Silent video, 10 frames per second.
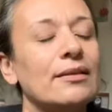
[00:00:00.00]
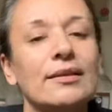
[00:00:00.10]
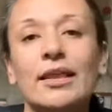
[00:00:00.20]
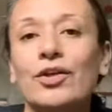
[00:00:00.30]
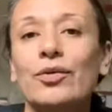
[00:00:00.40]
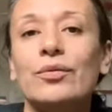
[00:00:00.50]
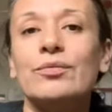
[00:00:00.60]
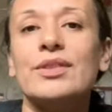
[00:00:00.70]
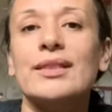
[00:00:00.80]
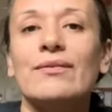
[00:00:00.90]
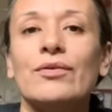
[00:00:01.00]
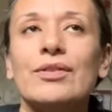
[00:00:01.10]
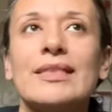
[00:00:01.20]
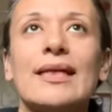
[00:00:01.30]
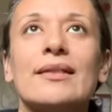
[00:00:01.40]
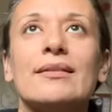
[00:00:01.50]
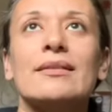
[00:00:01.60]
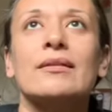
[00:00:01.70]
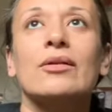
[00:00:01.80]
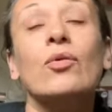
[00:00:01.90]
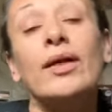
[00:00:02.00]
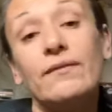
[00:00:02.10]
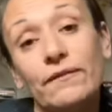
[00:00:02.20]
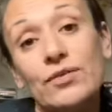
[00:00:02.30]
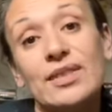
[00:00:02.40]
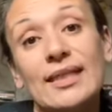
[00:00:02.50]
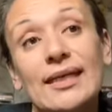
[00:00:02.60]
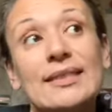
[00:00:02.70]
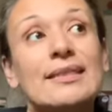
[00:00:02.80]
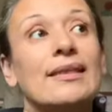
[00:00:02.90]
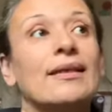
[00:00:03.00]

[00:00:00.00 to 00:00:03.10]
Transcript: you know, several sets, quite a few sets.